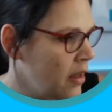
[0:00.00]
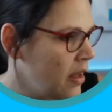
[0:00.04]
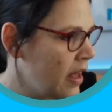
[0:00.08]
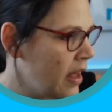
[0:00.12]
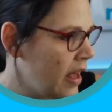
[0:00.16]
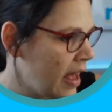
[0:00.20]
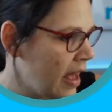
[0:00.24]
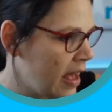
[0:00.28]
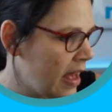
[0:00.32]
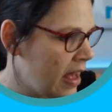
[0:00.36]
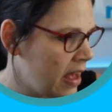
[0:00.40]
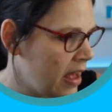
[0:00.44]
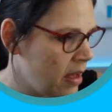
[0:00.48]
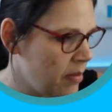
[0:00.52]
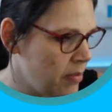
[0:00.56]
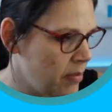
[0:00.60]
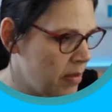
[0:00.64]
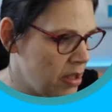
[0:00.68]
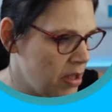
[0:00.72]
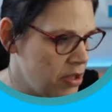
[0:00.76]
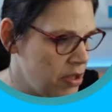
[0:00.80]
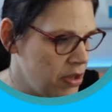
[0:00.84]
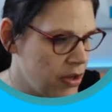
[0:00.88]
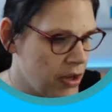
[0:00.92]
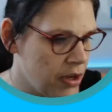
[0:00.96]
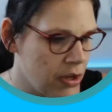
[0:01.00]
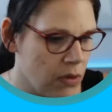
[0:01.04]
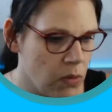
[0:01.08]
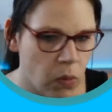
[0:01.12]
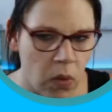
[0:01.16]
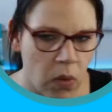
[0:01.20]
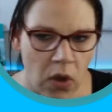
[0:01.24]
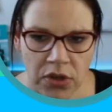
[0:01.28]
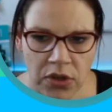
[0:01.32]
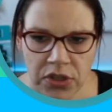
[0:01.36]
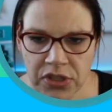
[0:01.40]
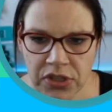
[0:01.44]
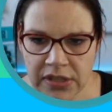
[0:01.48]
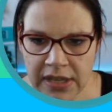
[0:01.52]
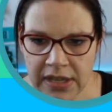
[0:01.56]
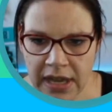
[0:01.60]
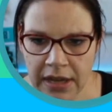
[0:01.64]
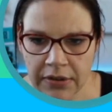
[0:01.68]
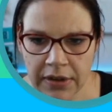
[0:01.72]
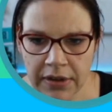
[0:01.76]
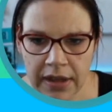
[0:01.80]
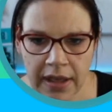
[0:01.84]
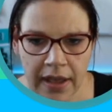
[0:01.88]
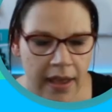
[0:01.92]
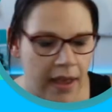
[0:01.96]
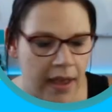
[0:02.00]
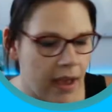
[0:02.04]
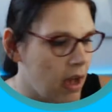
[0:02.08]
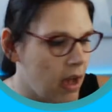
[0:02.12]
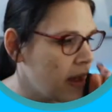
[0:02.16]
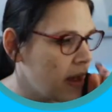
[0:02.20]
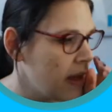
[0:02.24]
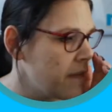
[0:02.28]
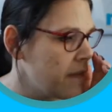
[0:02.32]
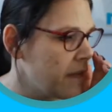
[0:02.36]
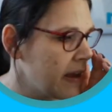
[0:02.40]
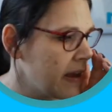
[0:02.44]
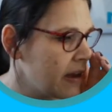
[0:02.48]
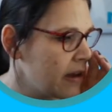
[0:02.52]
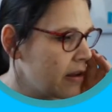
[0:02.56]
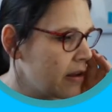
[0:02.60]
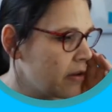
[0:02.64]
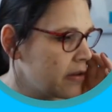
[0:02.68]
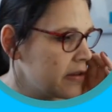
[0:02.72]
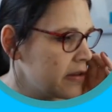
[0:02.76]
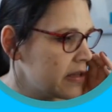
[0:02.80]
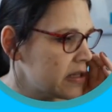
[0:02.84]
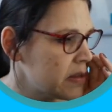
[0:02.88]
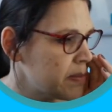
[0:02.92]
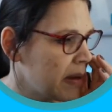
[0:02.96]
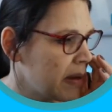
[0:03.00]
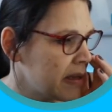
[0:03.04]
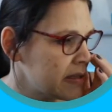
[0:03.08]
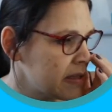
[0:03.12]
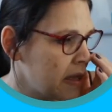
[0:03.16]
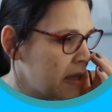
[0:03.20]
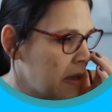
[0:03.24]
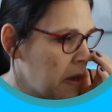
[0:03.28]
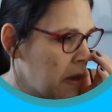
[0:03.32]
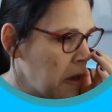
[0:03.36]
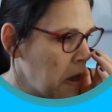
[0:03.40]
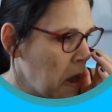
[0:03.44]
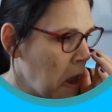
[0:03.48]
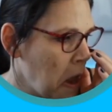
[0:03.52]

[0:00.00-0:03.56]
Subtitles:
and you can watch down here, if I click on this button,